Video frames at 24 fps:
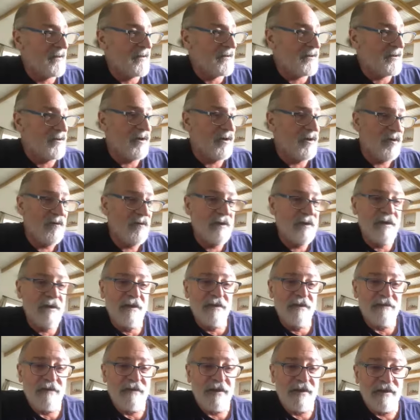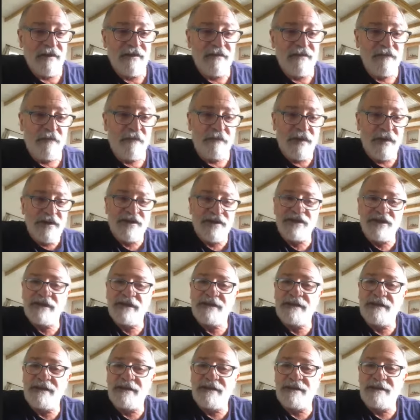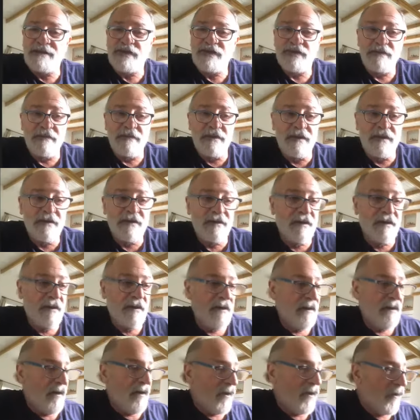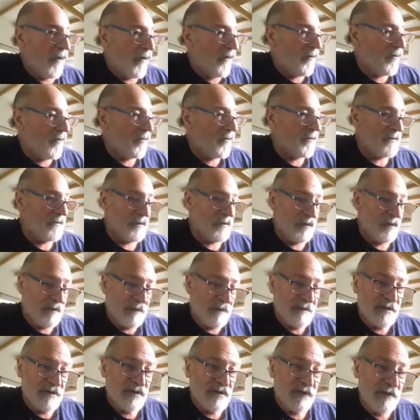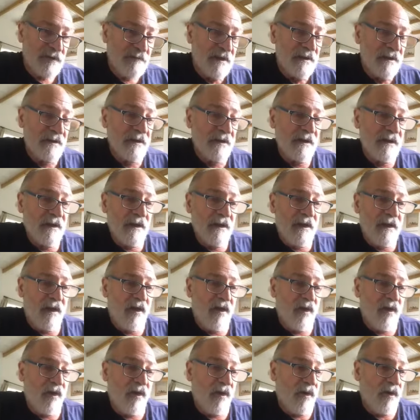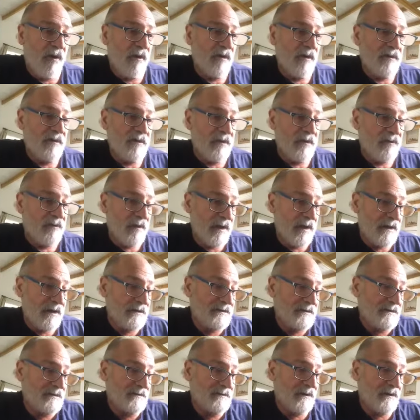You know, they eat peaches in swimming or during swimming or the race,